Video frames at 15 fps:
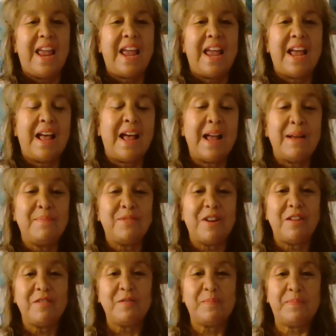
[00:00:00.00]
And I am
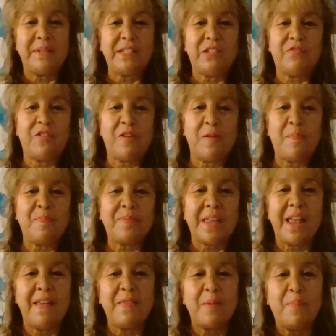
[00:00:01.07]
Dr. Blissful.
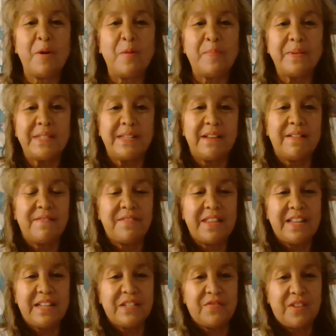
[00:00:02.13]
And the purpose of
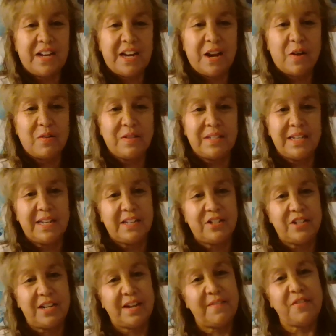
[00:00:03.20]
these videos is
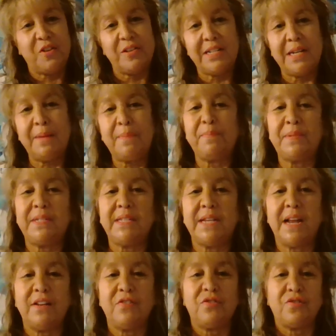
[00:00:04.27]
to give you tips
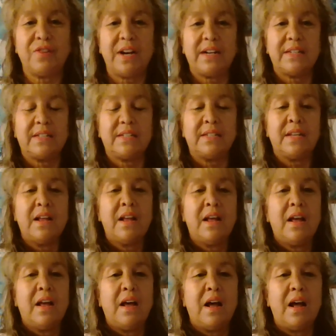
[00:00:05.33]
and tricks
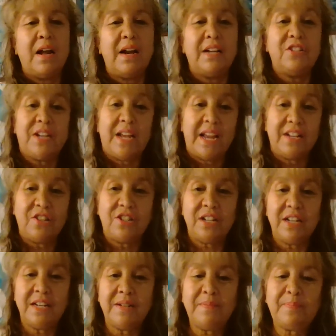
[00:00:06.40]
on
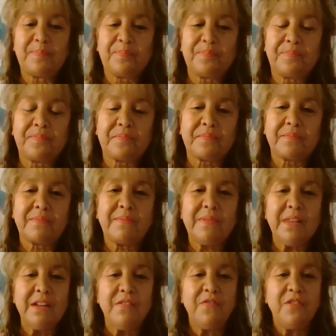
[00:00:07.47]
education.
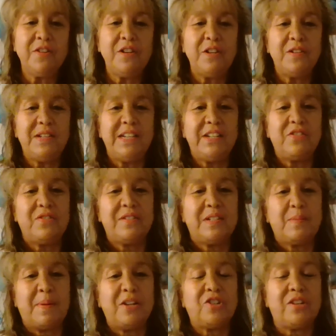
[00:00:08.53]
If you're a new teacher,
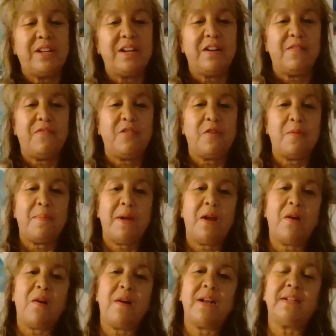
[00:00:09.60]
especially if you're a
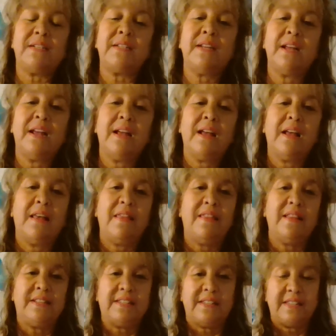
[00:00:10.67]
parent,
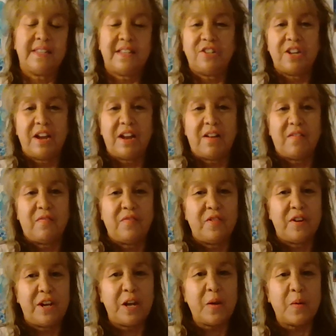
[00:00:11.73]
this is the channel
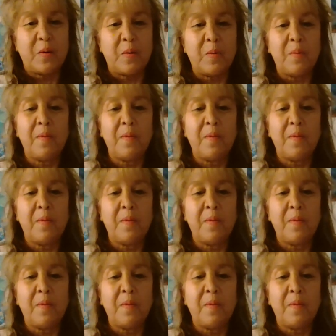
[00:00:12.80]
for you.